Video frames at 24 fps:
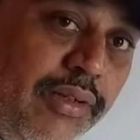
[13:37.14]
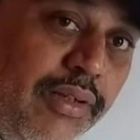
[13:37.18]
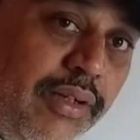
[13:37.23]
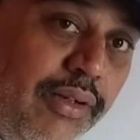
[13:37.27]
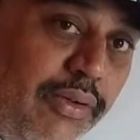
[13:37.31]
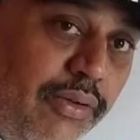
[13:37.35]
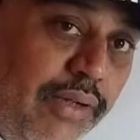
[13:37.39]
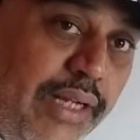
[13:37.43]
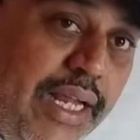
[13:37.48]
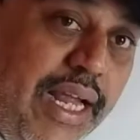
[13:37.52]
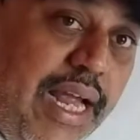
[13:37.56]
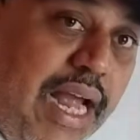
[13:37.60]

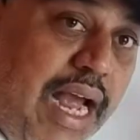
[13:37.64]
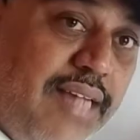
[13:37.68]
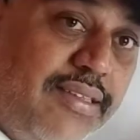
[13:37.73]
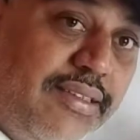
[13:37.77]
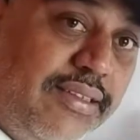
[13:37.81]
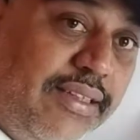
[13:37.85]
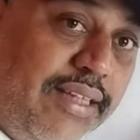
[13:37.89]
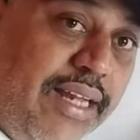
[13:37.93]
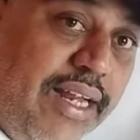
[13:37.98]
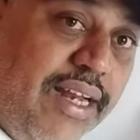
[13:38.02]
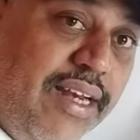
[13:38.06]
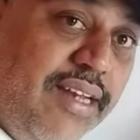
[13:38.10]
Okay, as
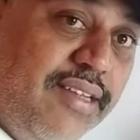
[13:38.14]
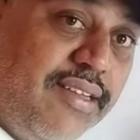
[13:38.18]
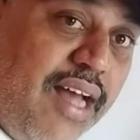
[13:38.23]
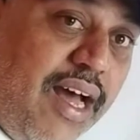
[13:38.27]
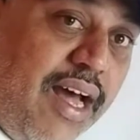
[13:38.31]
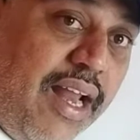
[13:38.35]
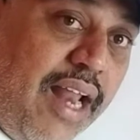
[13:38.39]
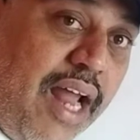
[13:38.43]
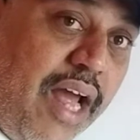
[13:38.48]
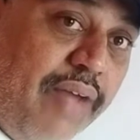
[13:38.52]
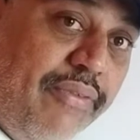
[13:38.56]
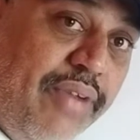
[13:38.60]
train is
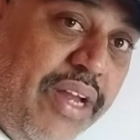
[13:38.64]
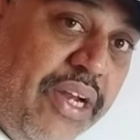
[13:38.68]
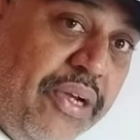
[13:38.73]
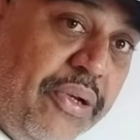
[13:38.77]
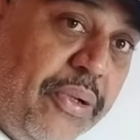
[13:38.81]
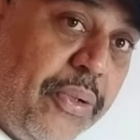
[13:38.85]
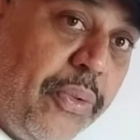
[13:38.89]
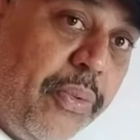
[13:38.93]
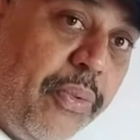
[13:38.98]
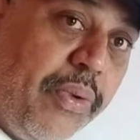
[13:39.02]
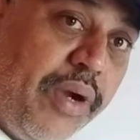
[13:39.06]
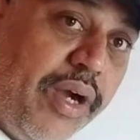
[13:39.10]
arriving
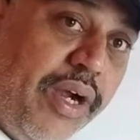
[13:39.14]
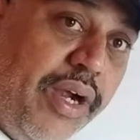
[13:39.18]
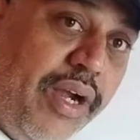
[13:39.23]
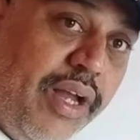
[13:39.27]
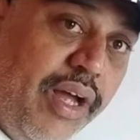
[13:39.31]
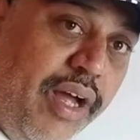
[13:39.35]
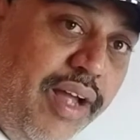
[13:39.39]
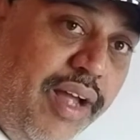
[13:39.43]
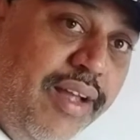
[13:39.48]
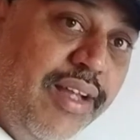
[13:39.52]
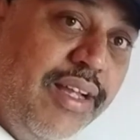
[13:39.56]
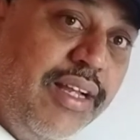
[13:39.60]
toward
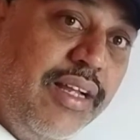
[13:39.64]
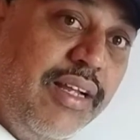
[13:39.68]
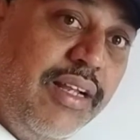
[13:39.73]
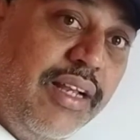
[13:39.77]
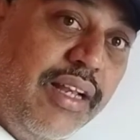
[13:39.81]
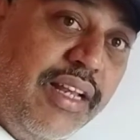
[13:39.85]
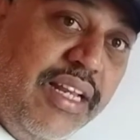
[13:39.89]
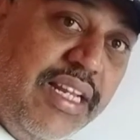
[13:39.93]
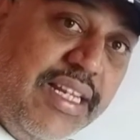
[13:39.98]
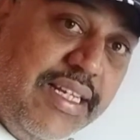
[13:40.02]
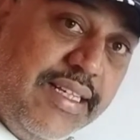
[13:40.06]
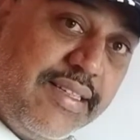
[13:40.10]
the
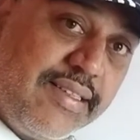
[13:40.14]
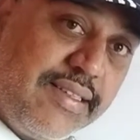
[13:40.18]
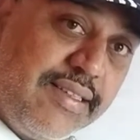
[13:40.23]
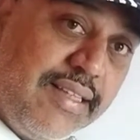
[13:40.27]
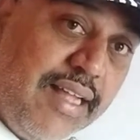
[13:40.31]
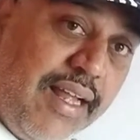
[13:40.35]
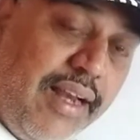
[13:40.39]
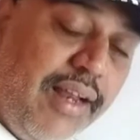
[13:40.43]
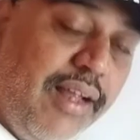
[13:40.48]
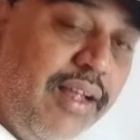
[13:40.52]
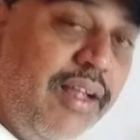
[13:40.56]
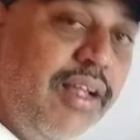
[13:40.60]
listener.